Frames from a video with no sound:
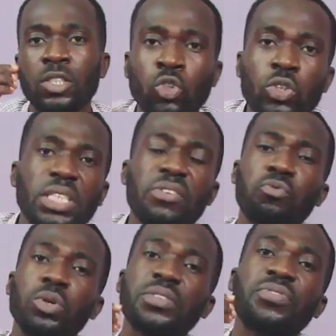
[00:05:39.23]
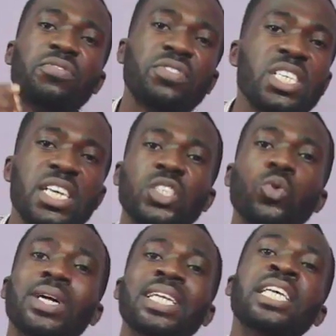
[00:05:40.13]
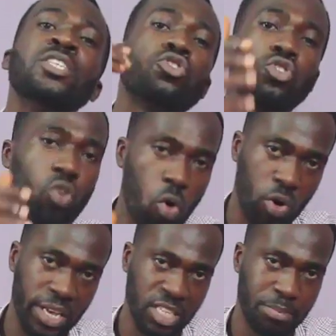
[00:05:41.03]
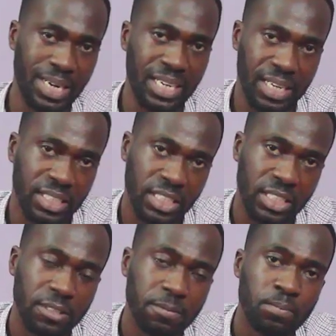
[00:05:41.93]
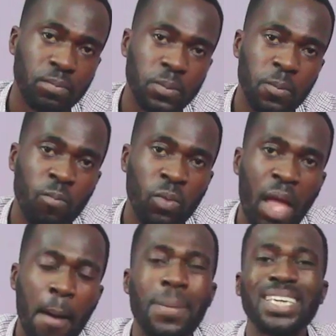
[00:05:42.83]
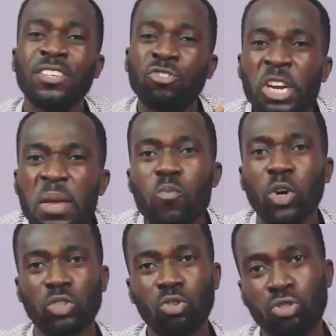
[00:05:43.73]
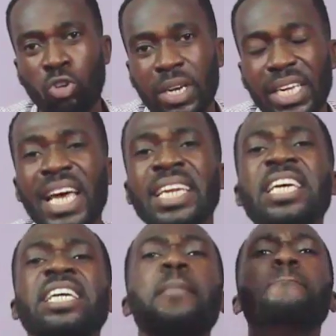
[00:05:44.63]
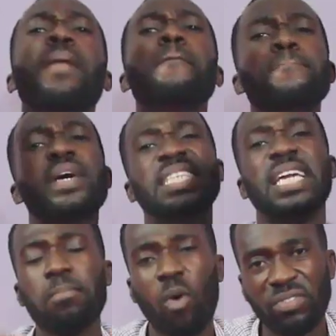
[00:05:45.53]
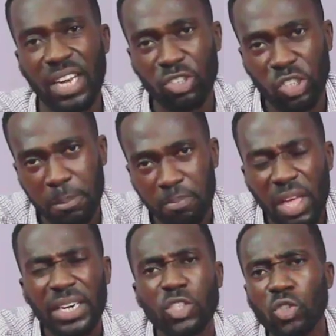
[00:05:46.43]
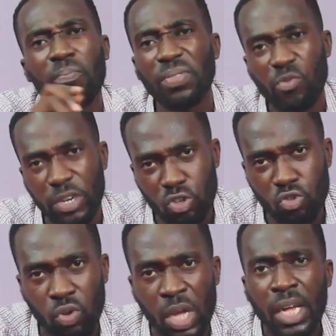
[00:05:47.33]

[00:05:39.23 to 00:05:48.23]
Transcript: Joseph was 50 years when he saw his brothers. But the dream was still talking, and he remembered them of that dream. There is something with you.